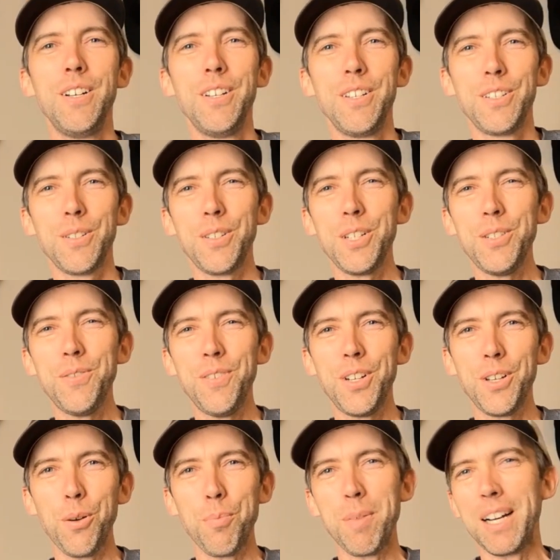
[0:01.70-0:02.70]
So this
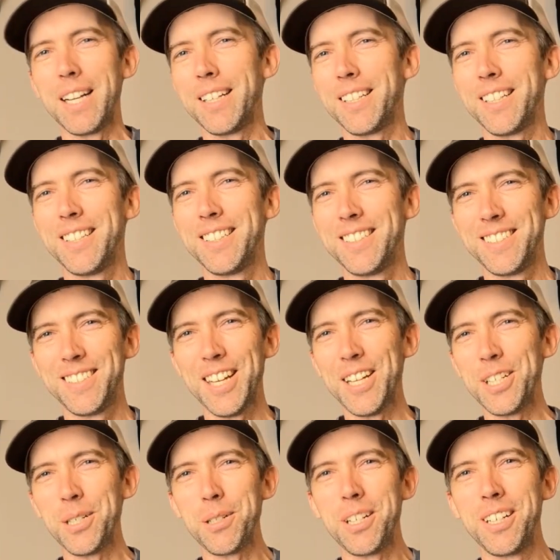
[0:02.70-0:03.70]
video might
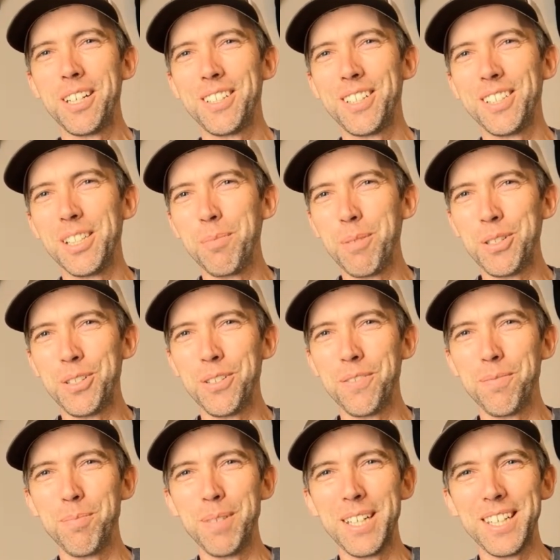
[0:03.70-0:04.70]
test the limits
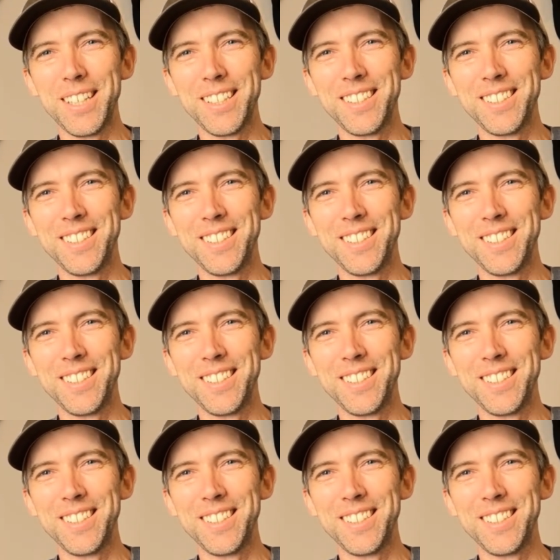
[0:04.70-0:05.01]
of my